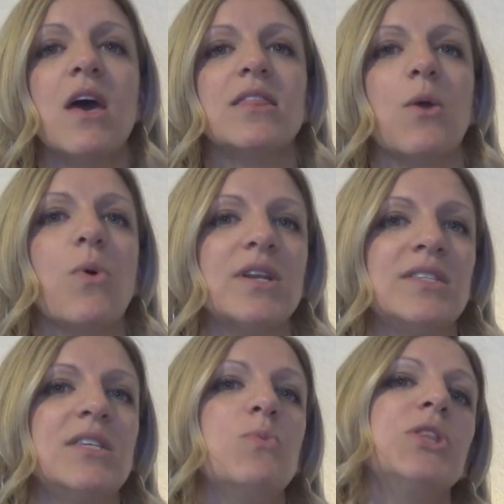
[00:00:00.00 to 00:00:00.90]
They want to
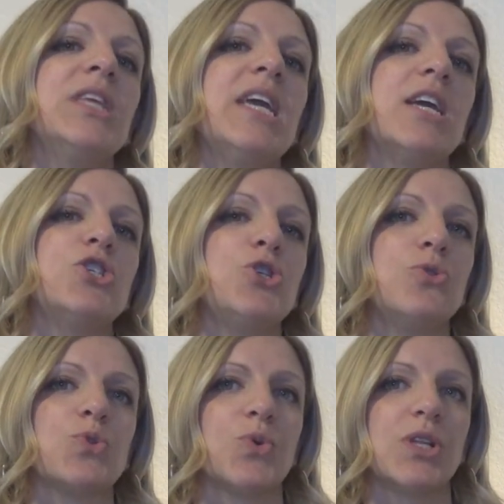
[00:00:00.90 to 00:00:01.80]
see what the
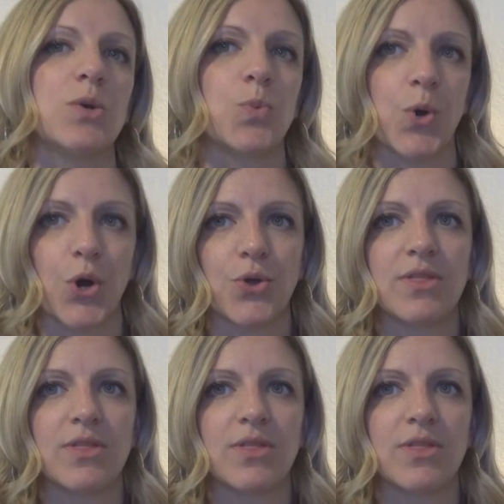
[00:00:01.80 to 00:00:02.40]
issues really were.